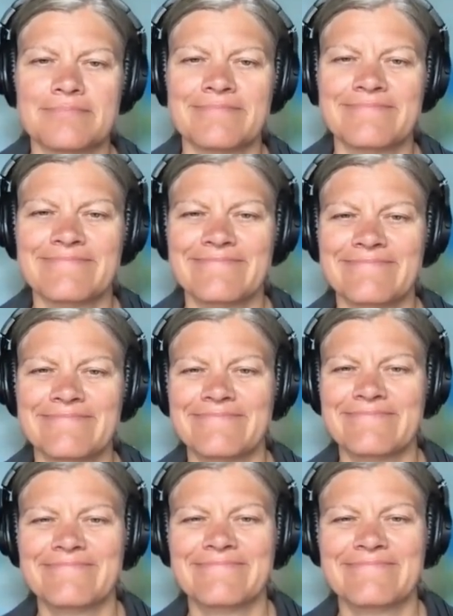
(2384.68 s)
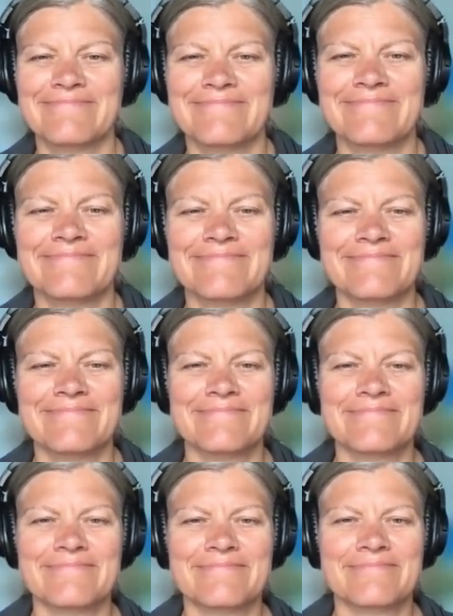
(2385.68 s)

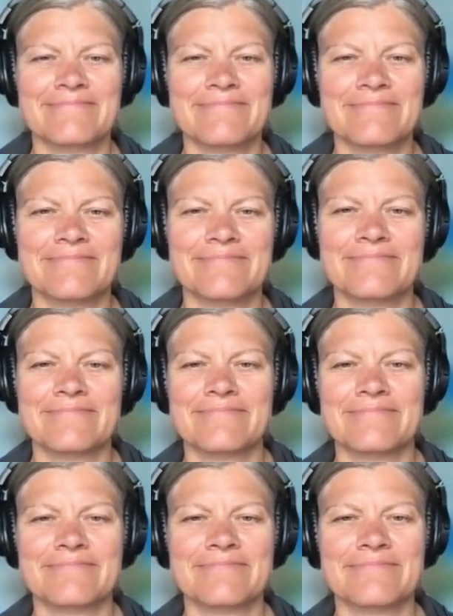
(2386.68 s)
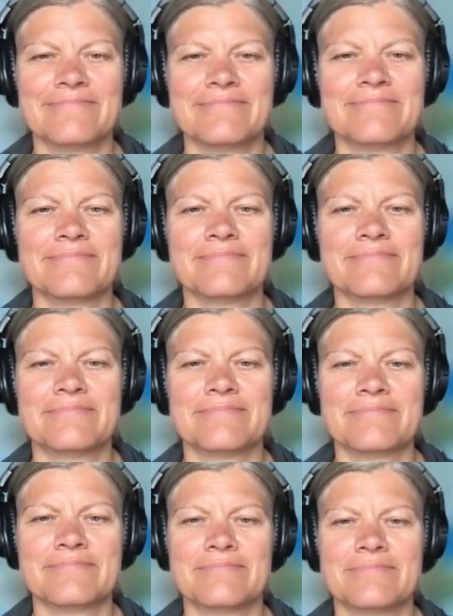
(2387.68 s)

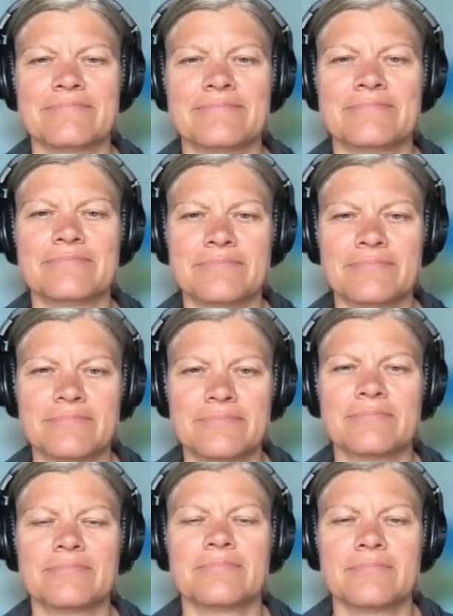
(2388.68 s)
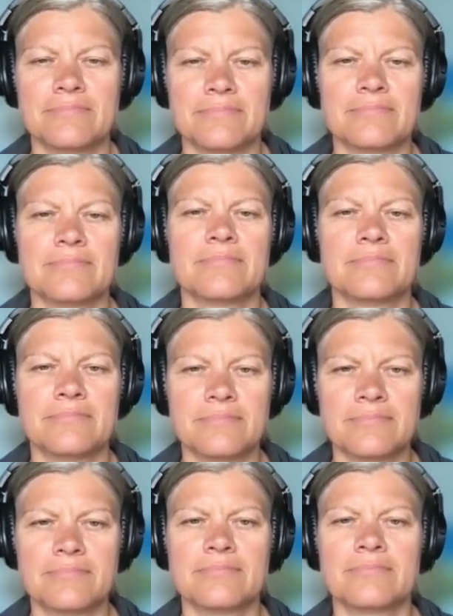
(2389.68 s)

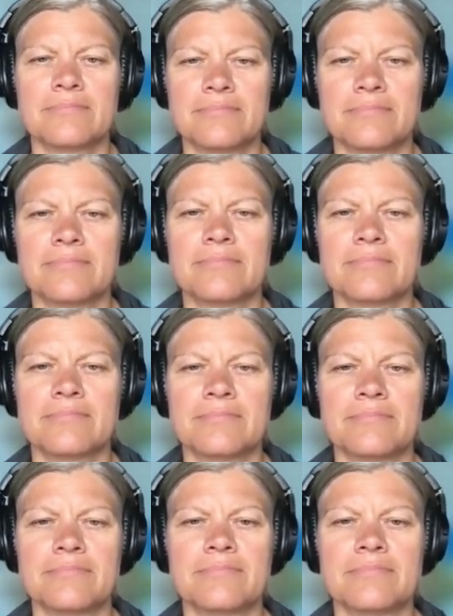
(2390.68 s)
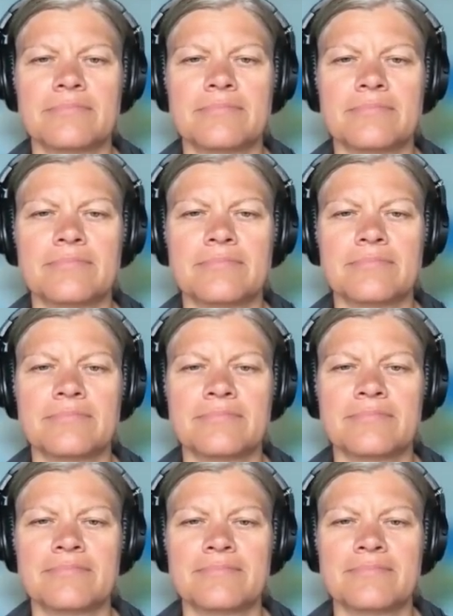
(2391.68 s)
(not speaking)